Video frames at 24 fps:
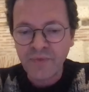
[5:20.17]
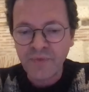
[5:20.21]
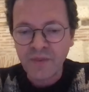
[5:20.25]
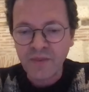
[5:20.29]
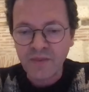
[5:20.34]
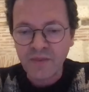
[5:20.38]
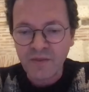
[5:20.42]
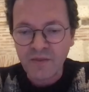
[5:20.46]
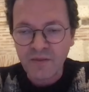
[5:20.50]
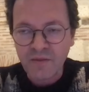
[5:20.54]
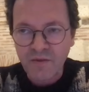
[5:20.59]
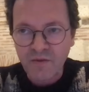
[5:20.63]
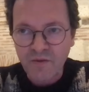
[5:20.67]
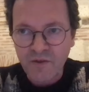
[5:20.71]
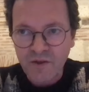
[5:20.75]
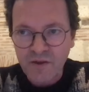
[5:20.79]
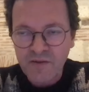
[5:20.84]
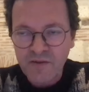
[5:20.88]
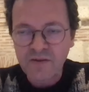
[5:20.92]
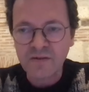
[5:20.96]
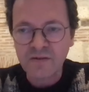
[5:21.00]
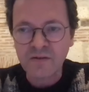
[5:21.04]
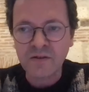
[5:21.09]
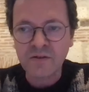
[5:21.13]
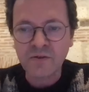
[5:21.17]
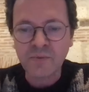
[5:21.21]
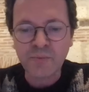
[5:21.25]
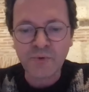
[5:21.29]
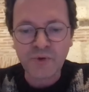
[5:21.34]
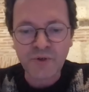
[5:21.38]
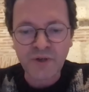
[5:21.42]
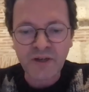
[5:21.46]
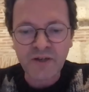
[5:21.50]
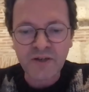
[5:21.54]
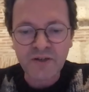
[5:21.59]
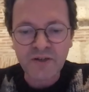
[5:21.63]
this
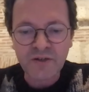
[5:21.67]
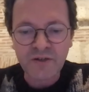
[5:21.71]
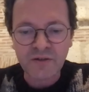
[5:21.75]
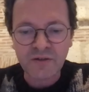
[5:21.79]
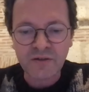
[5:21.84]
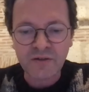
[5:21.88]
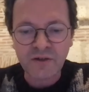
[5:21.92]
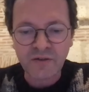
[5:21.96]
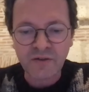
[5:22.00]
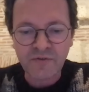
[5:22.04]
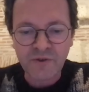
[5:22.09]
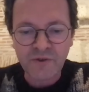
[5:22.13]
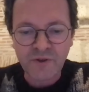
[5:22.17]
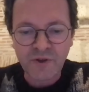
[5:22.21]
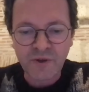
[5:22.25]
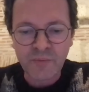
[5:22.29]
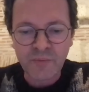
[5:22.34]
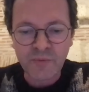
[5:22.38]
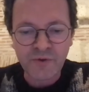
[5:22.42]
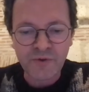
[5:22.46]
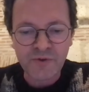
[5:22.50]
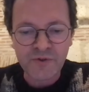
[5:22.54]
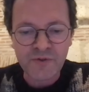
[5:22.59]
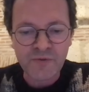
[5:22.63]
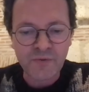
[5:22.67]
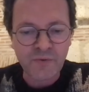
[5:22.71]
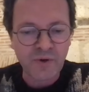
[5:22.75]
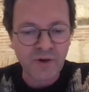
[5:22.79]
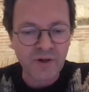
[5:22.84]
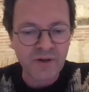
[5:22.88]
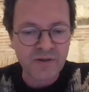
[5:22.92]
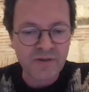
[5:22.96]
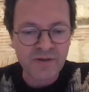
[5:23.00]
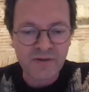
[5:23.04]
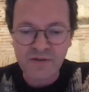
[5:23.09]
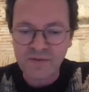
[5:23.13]
interpretation of the numbers
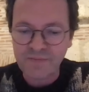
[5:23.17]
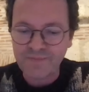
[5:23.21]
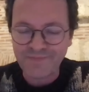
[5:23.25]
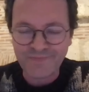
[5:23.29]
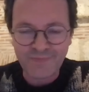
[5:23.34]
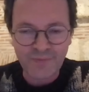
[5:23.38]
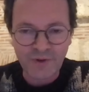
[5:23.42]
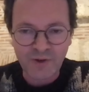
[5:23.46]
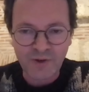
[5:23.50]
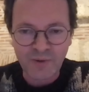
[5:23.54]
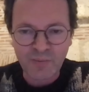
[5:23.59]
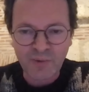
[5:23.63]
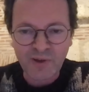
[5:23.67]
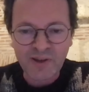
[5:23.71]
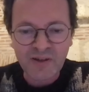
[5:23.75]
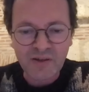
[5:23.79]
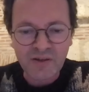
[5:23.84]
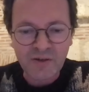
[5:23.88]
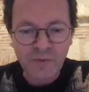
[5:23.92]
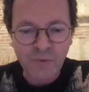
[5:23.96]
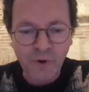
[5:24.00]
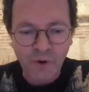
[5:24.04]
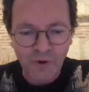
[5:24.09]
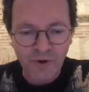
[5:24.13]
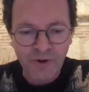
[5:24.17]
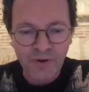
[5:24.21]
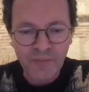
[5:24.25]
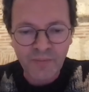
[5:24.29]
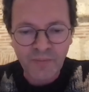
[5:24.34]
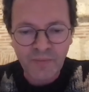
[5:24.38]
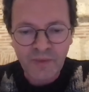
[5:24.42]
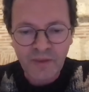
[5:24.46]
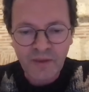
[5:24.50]
was completely wrong.